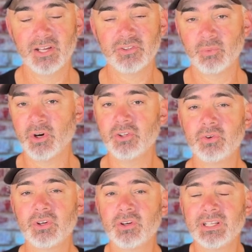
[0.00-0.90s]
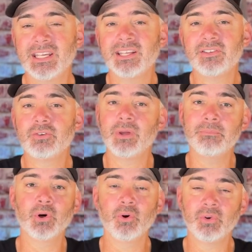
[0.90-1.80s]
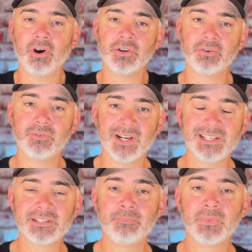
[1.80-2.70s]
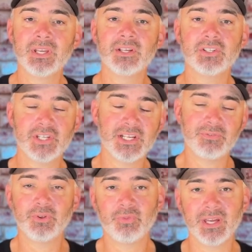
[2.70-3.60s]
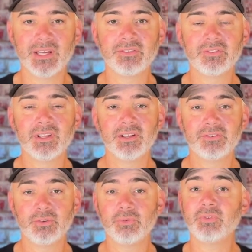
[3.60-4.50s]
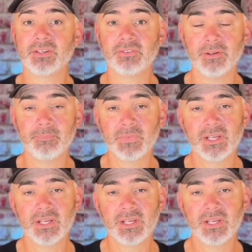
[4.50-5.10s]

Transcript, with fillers: to where you could get into a mode on your device to change a few things to fix it.